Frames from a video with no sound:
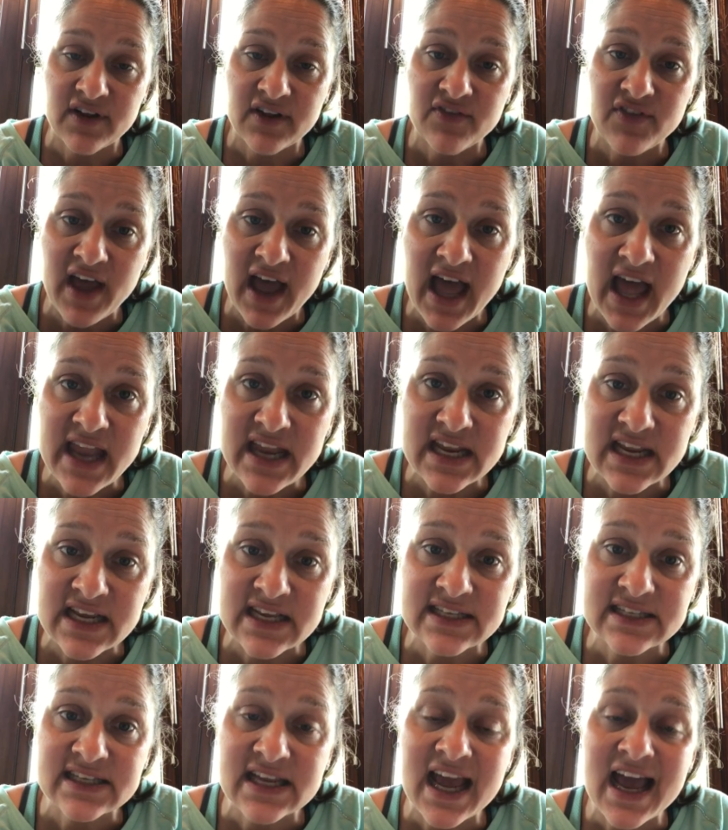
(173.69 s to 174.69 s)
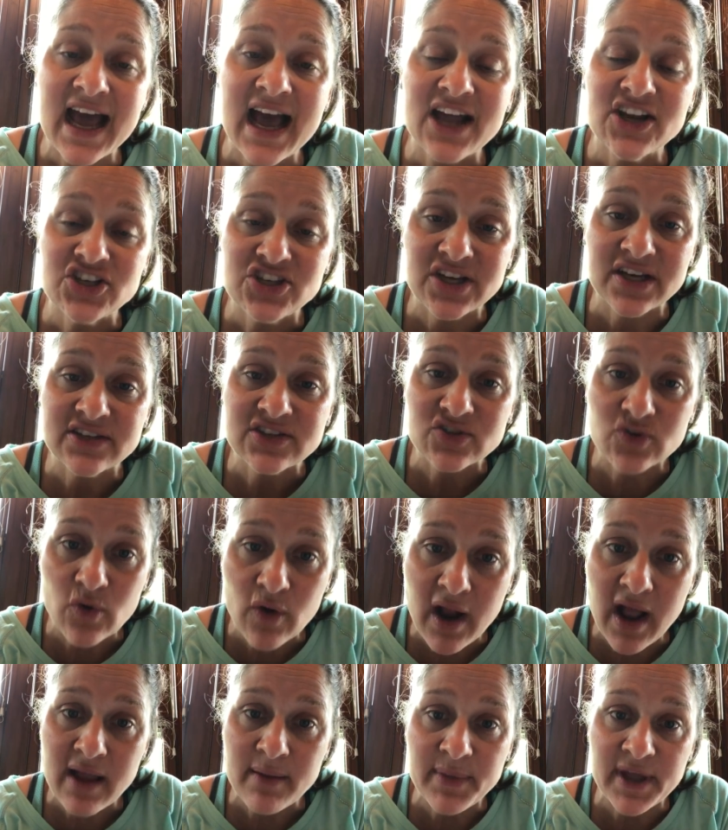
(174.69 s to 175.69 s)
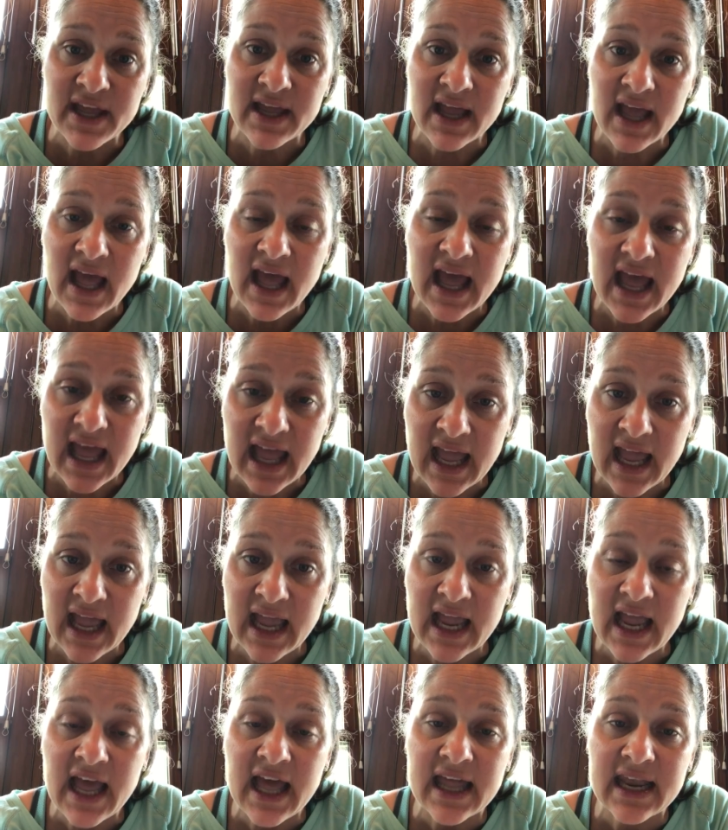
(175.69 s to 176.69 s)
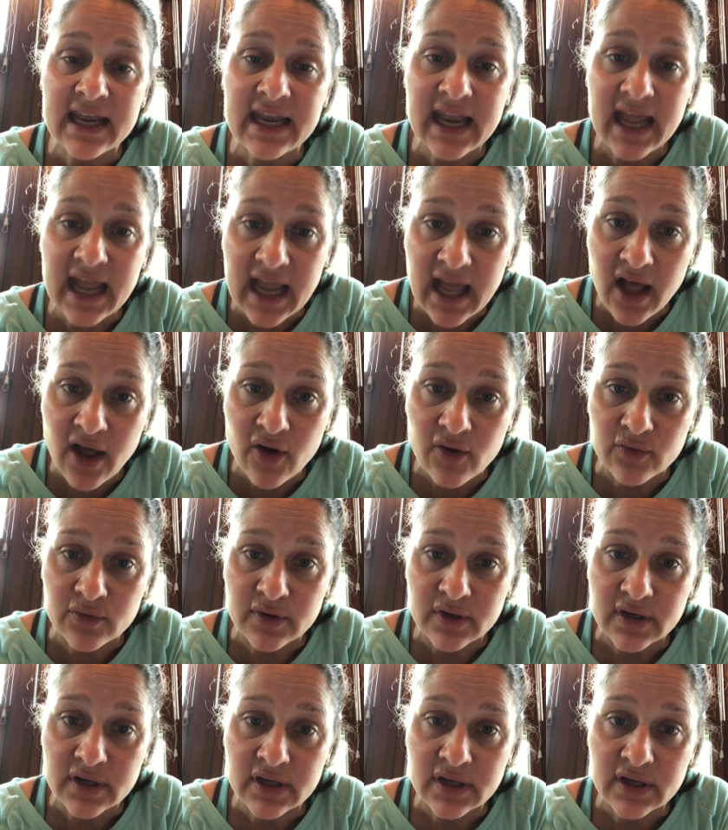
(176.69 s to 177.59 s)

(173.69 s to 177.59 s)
That is describing a noun.